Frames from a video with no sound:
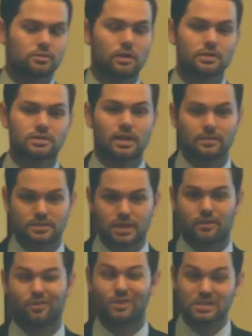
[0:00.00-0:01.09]
Trevor's
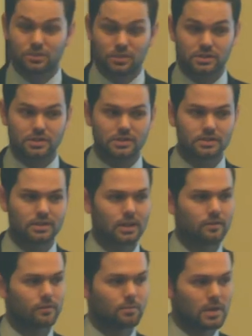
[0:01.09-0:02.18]
life-saving resources and
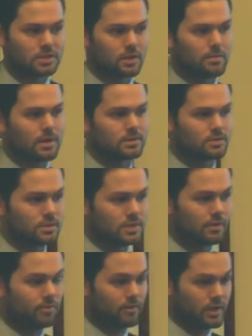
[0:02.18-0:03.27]
information about
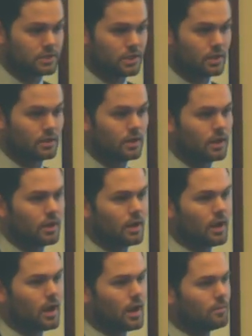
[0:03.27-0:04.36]
suicide prevention
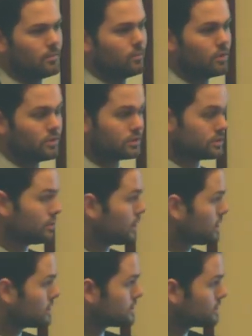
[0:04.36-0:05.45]
with your
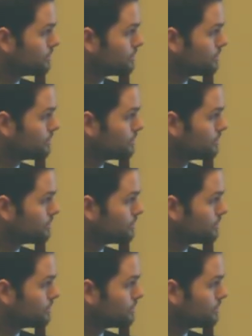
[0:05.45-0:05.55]
students.